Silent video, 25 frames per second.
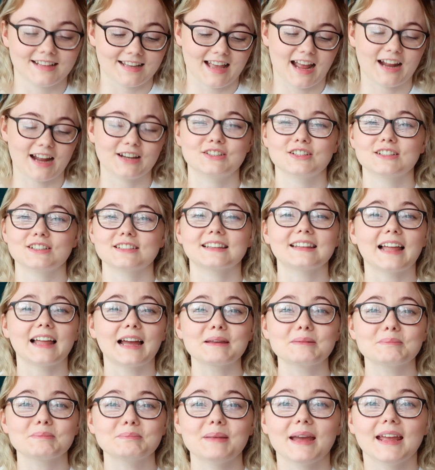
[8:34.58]
I just
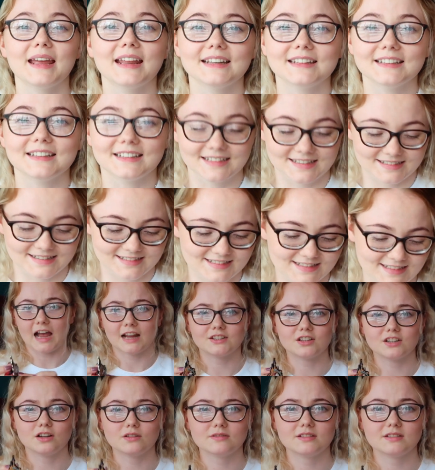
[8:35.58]
like pins. I
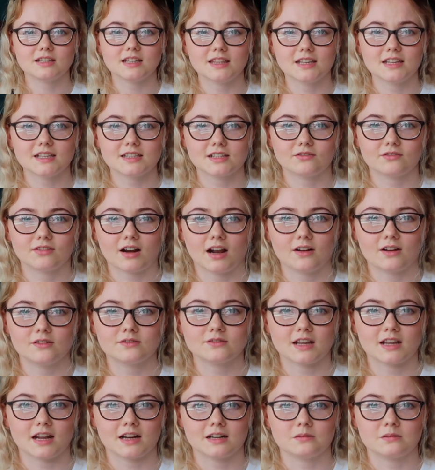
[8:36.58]
don't see this
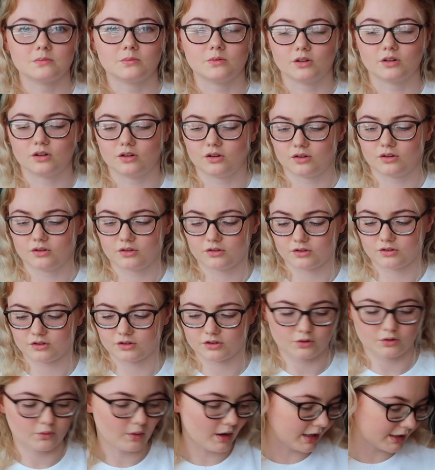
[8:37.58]
around anymore.
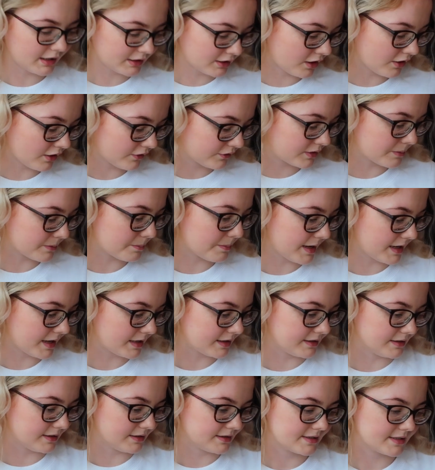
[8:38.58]
Quite a lot of the
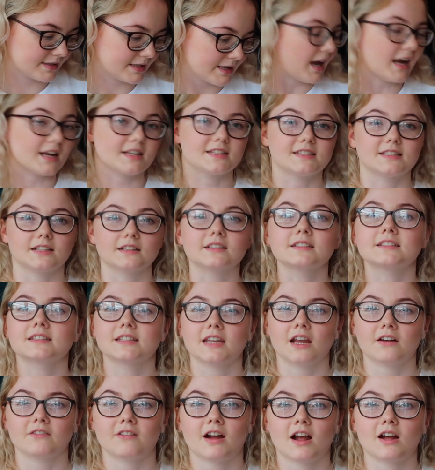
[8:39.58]
pins I still
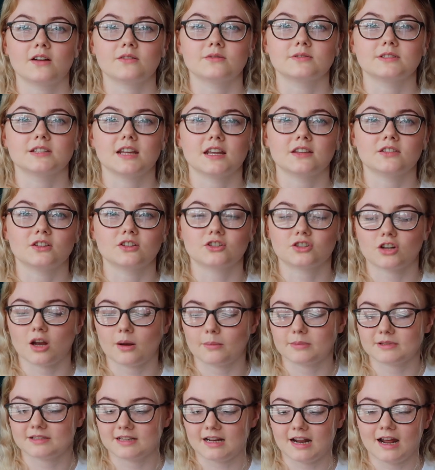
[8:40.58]
see around in the
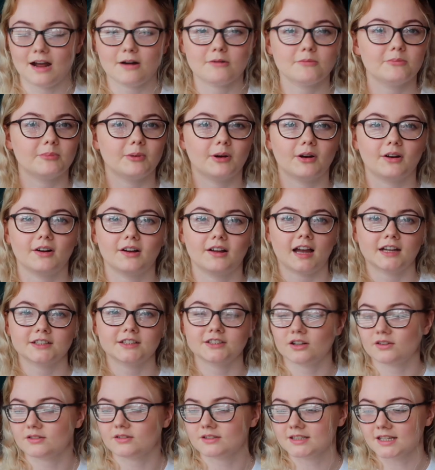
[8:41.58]
shops now, but I
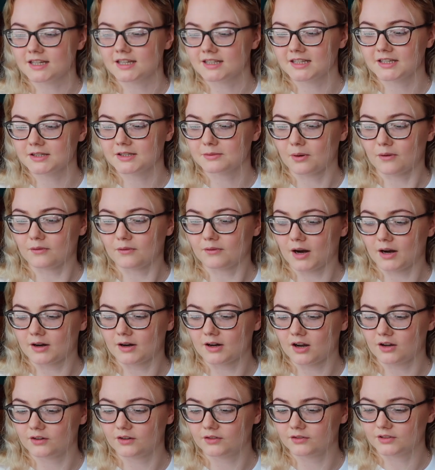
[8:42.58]
don't see this one very
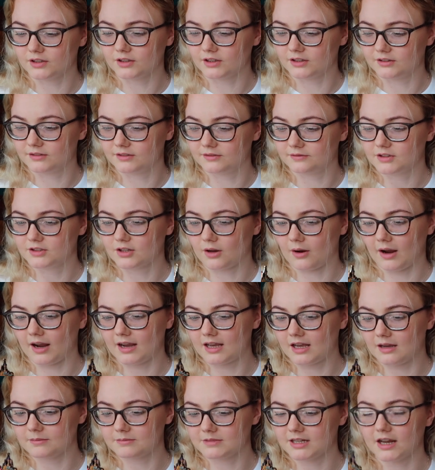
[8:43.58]
often, so I
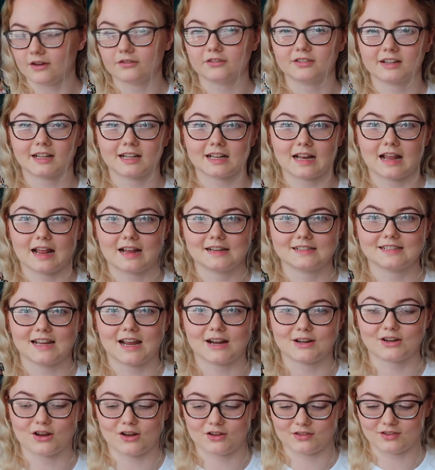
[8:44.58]
am definitely glad I
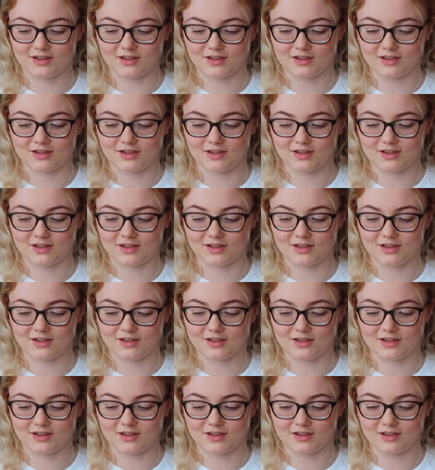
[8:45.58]
got